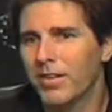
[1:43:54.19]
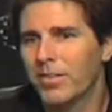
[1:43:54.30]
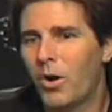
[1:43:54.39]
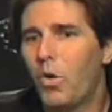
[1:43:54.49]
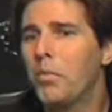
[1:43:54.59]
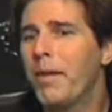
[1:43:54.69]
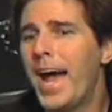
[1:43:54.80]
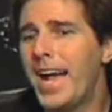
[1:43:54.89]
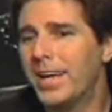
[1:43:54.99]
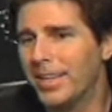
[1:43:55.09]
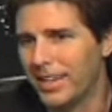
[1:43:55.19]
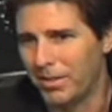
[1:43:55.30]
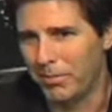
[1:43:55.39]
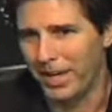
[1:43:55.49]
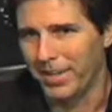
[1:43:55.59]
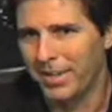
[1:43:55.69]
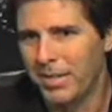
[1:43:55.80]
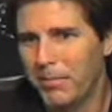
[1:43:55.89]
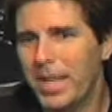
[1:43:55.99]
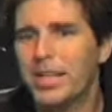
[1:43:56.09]
Hold back a little bit.
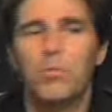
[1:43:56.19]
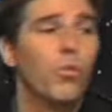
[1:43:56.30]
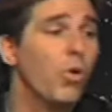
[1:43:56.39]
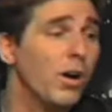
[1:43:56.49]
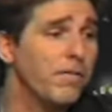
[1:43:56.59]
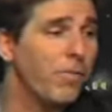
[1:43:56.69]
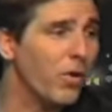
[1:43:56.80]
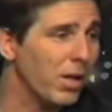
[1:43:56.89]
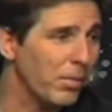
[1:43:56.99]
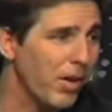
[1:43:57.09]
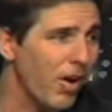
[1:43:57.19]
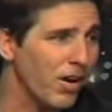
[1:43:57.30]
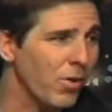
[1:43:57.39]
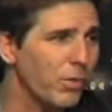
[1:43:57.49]
Make them work for it a little bit harder,